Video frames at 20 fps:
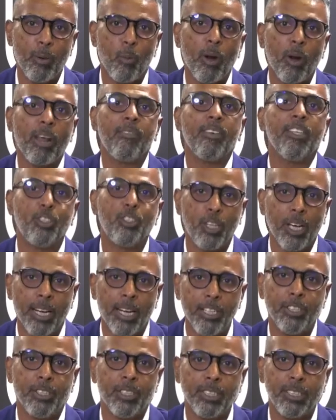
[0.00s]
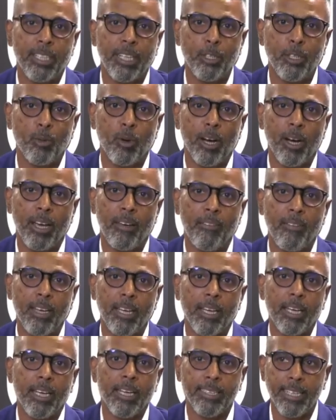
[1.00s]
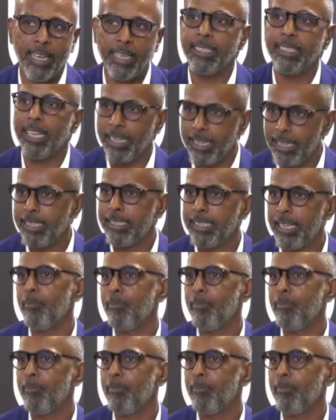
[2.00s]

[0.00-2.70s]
whatever challenges that you are having, there's a reason